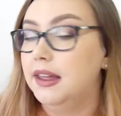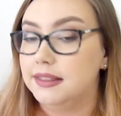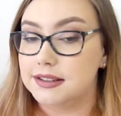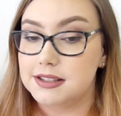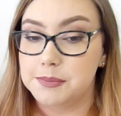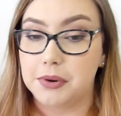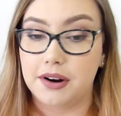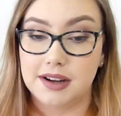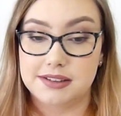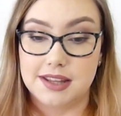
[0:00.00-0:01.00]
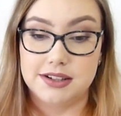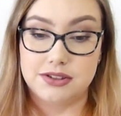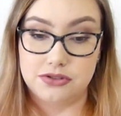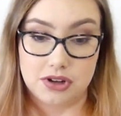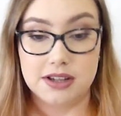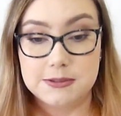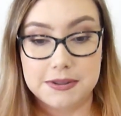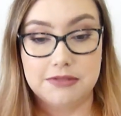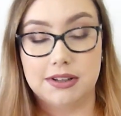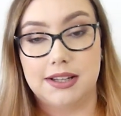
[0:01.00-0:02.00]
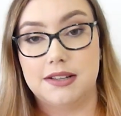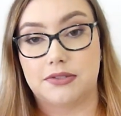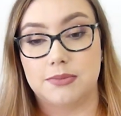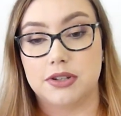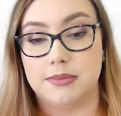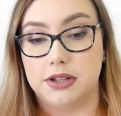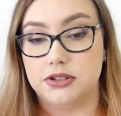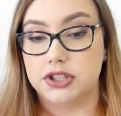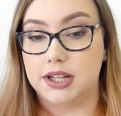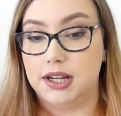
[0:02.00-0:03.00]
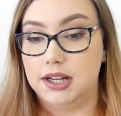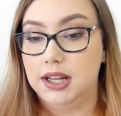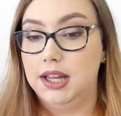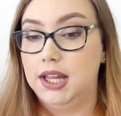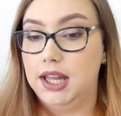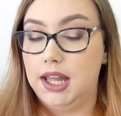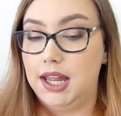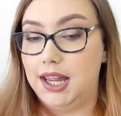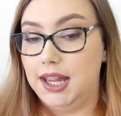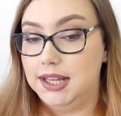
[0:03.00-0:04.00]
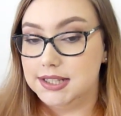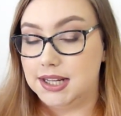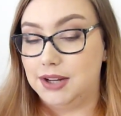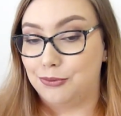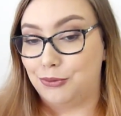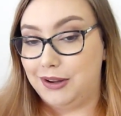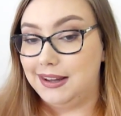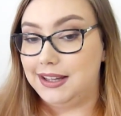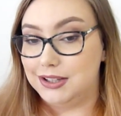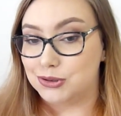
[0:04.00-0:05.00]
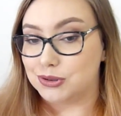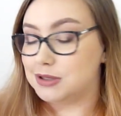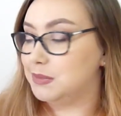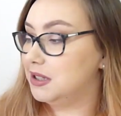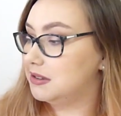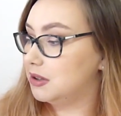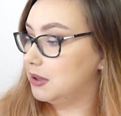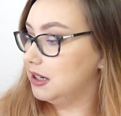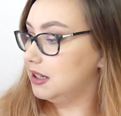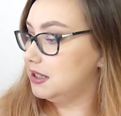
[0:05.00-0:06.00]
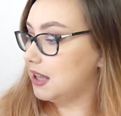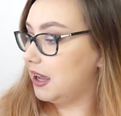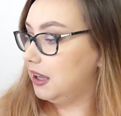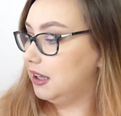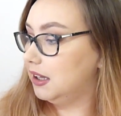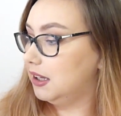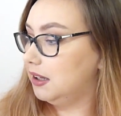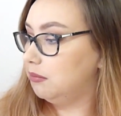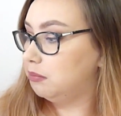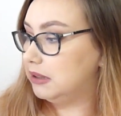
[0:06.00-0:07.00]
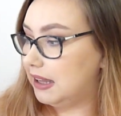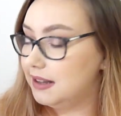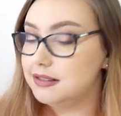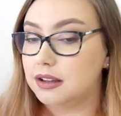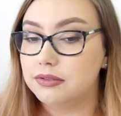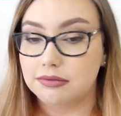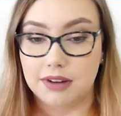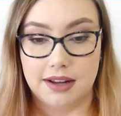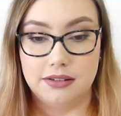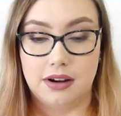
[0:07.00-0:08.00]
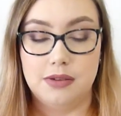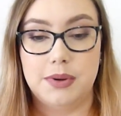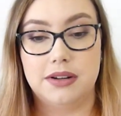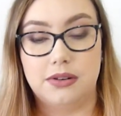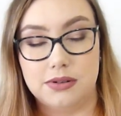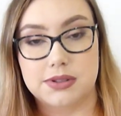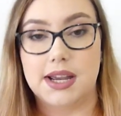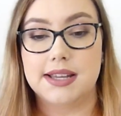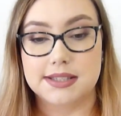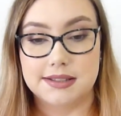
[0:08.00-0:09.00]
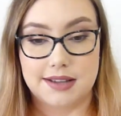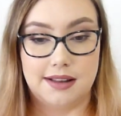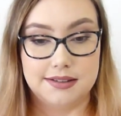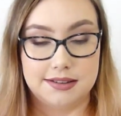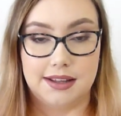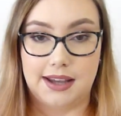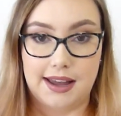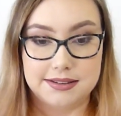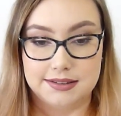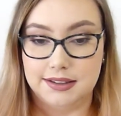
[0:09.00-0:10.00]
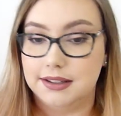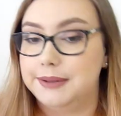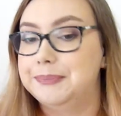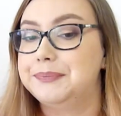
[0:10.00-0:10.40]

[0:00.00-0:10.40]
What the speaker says: This is a product that has just been released from Dermalogica and it really interests me. So it is a blend of retinol, but it also has a salicylic acid in it.